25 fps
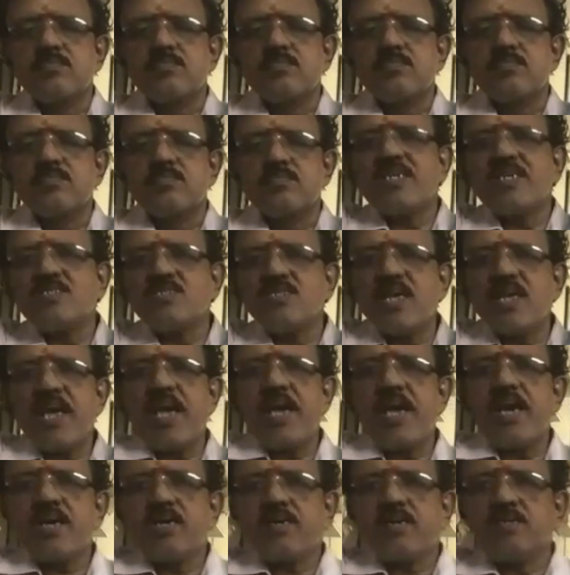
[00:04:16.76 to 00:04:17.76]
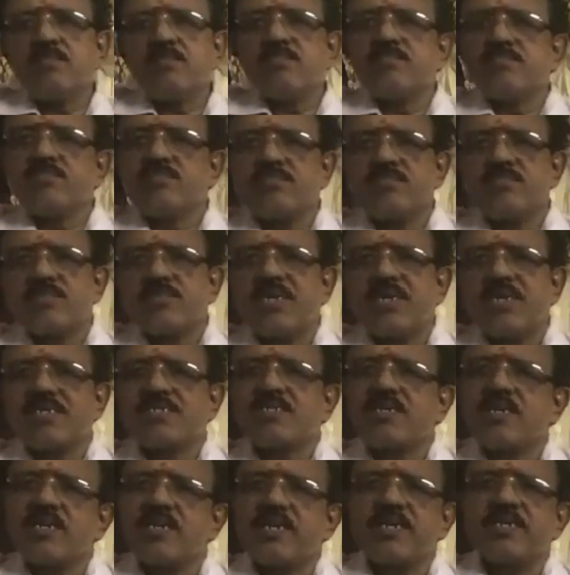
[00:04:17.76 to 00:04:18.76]
What is A?
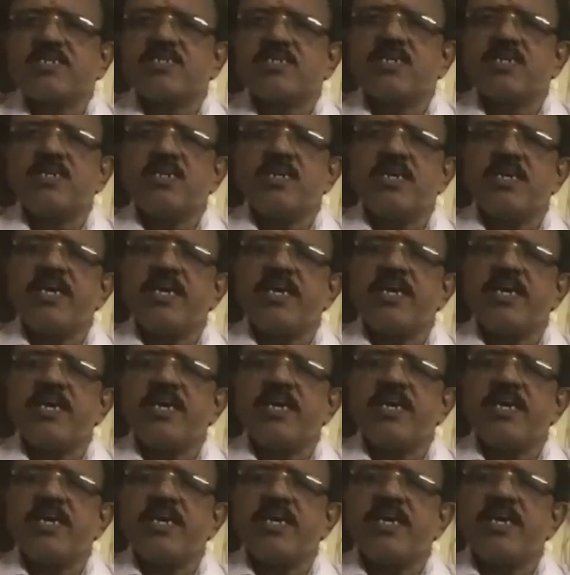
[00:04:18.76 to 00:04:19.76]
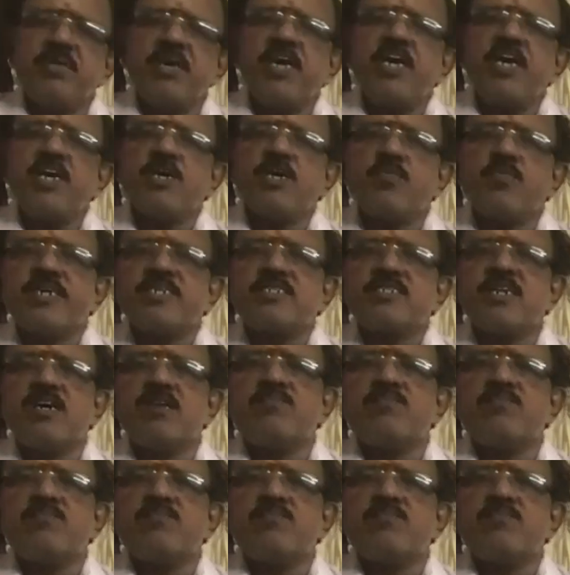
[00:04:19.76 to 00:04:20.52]
Acceleration. From equation